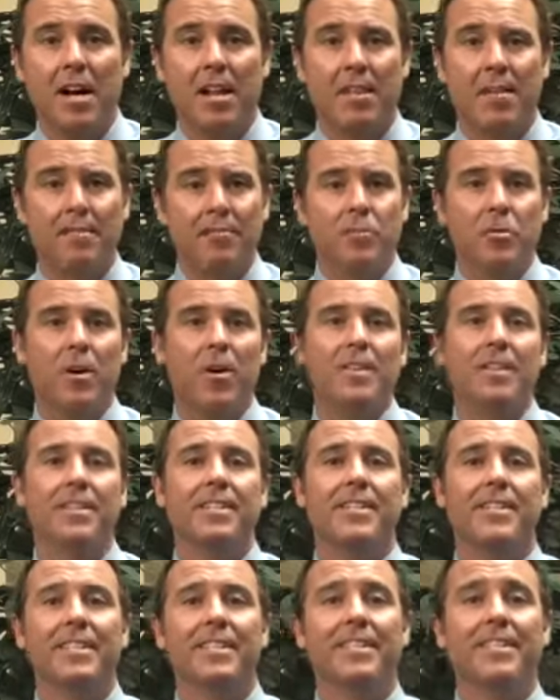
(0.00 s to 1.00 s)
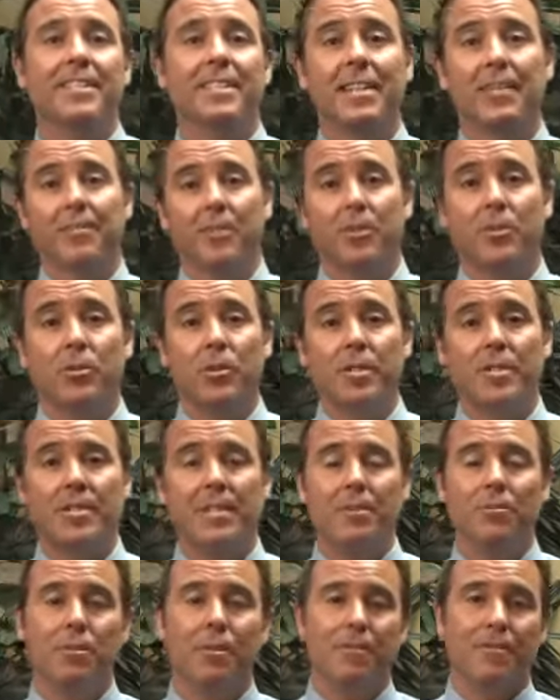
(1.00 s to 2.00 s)
Hello everyone, this is Stephen
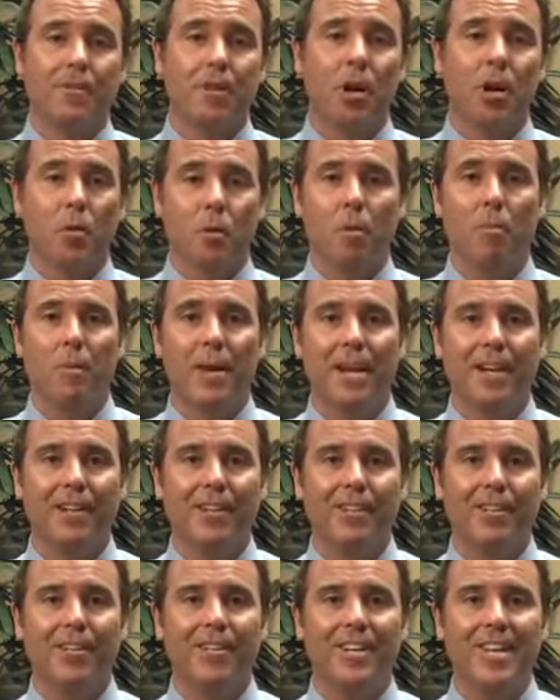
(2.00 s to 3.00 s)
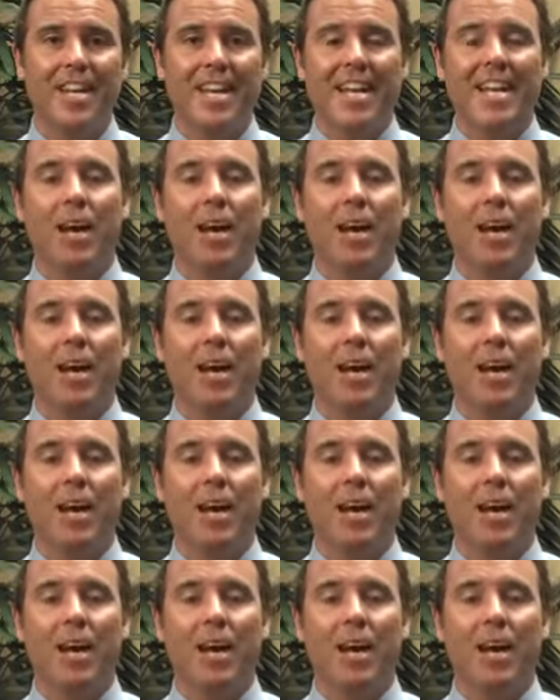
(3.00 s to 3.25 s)
Christie with Coldwell Banker,